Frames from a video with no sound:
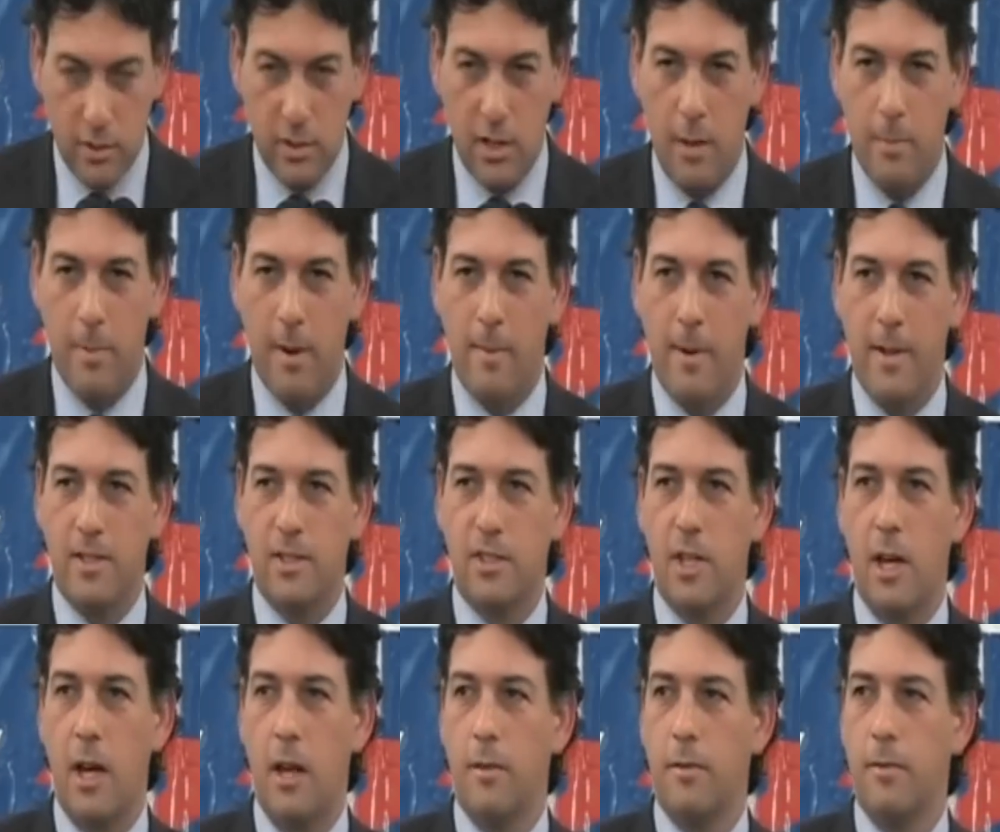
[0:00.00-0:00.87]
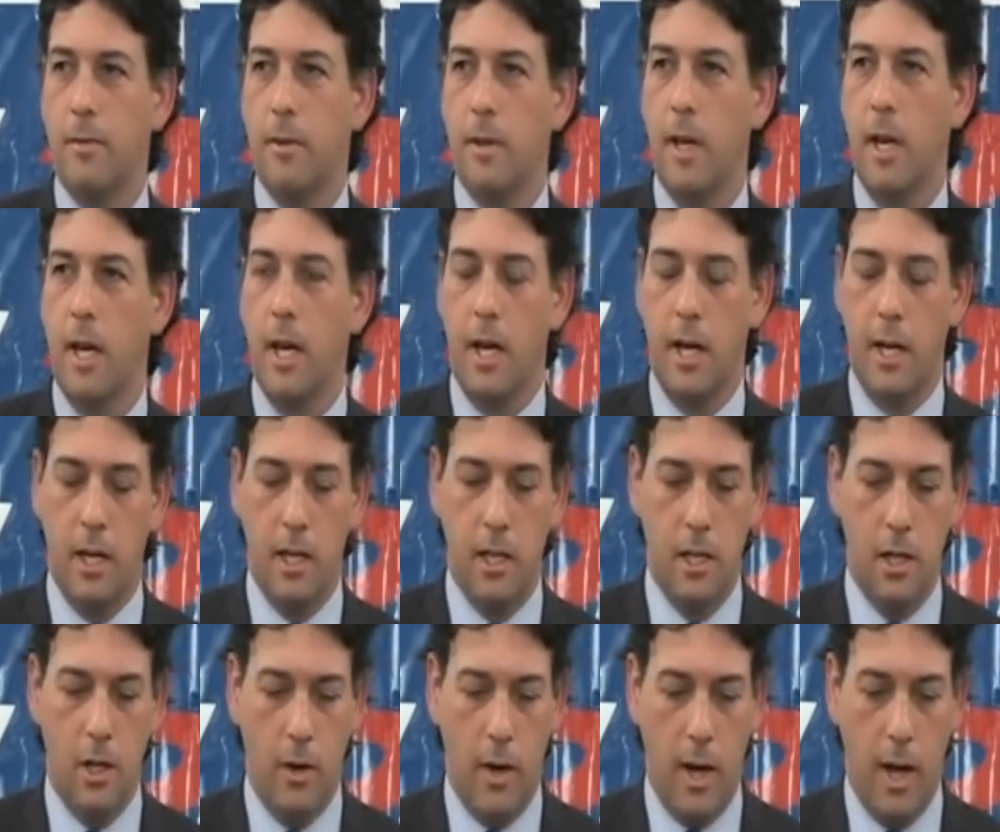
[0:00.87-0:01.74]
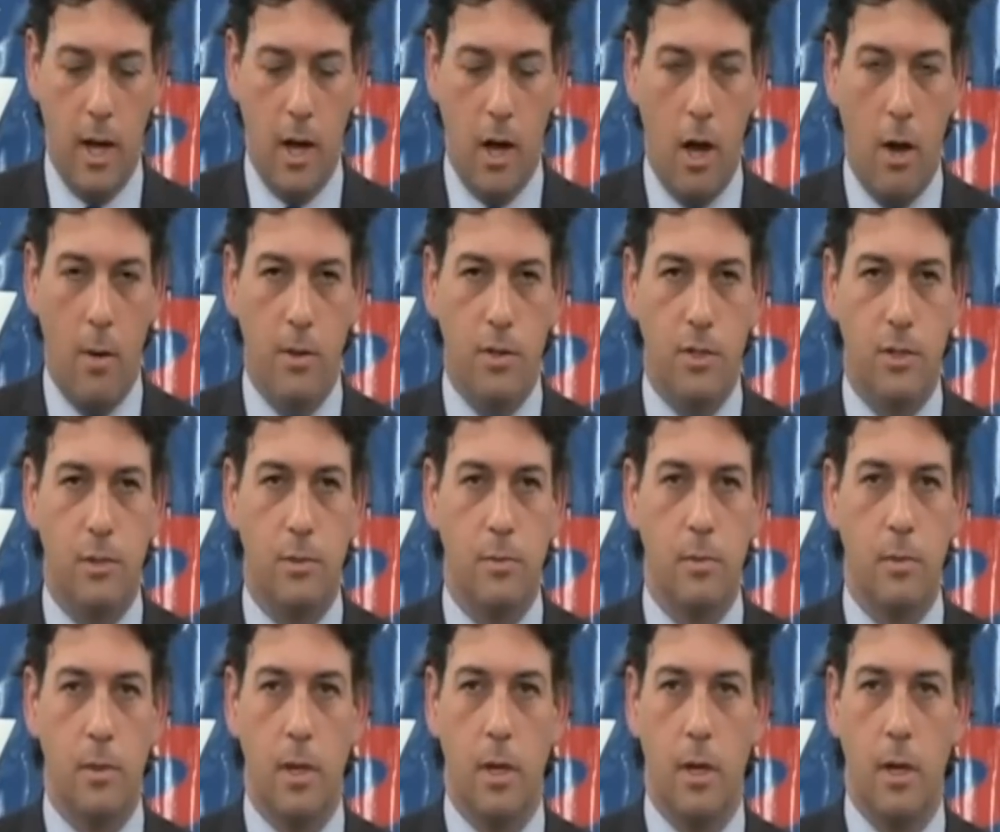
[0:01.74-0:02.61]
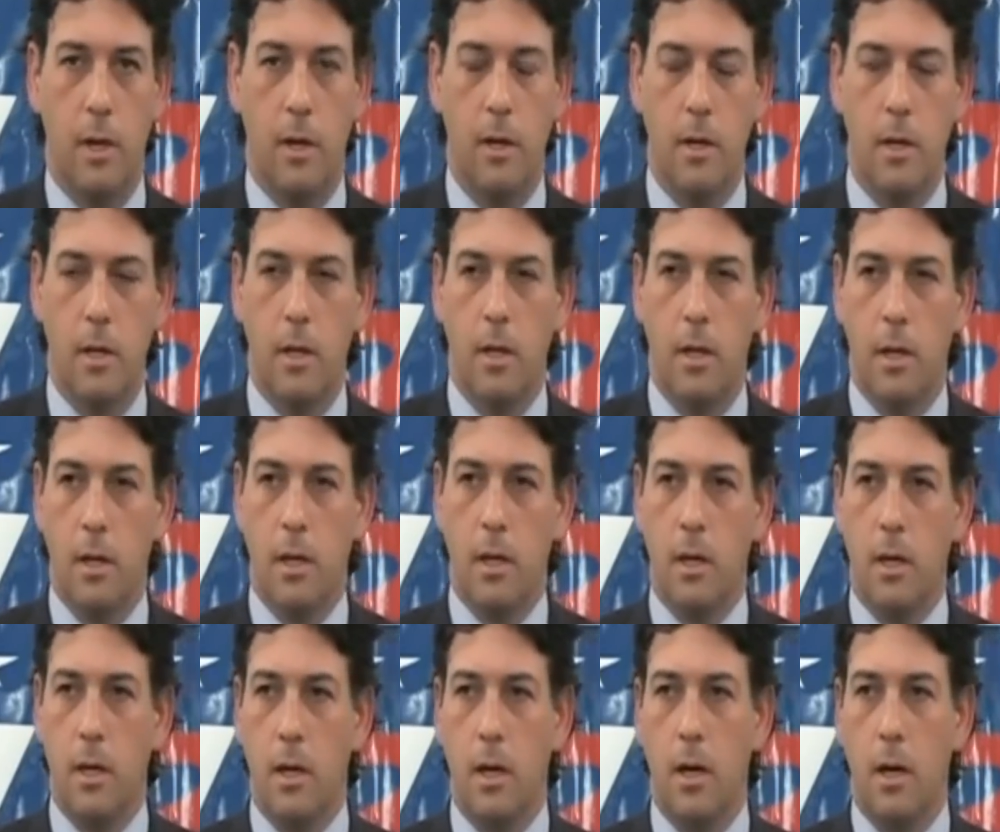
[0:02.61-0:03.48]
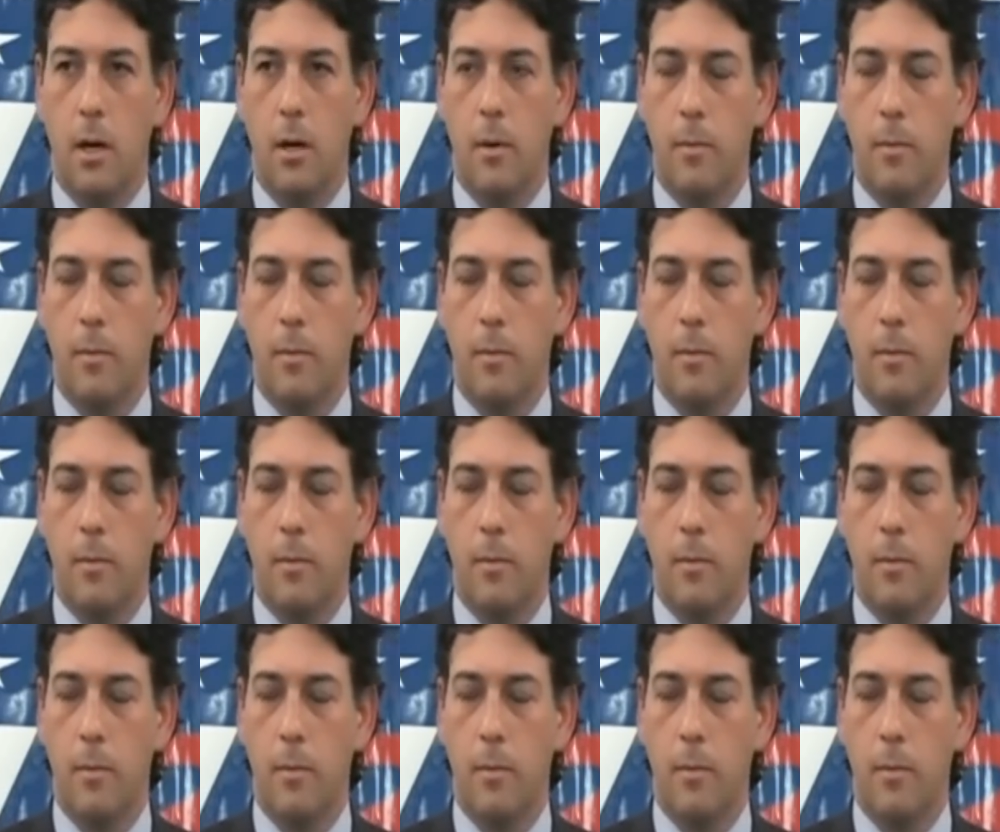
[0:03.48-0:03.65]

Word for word: this all by myself. Uh, you know, I always uh, uh,